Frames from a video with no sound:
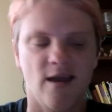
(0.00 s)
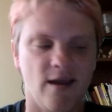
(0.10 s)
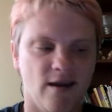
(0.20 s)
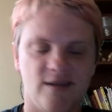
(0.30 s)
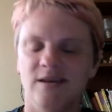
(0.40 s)

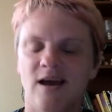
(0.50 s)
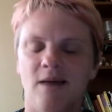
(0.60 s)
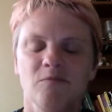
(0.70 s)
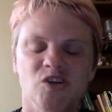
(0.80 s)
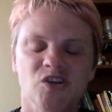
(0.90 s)
and
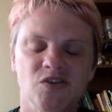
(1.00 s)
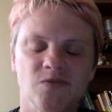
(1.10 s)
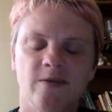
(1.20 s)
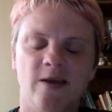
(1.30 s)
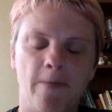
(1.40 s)
I'm just
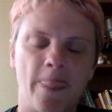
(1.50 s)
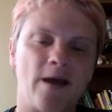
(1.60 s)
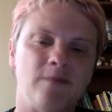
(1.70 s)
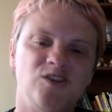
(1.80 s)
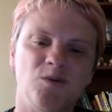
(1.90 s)

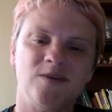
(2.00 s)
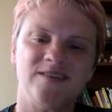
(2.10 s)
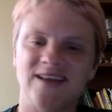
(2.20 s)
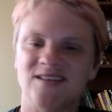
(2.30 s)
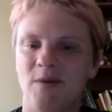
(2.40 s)
I'm super
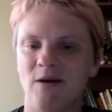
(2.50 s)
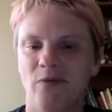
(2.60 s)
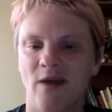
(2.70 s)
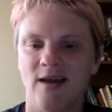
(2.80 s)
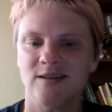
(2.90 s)
psyched about
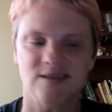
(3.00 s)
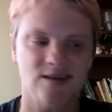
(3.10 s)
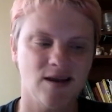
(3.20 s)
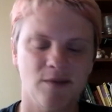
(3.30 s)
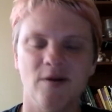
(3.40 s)
that.
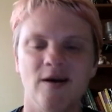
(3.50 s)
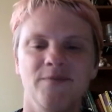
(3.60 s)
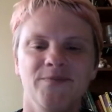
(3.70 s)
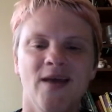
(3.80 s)
But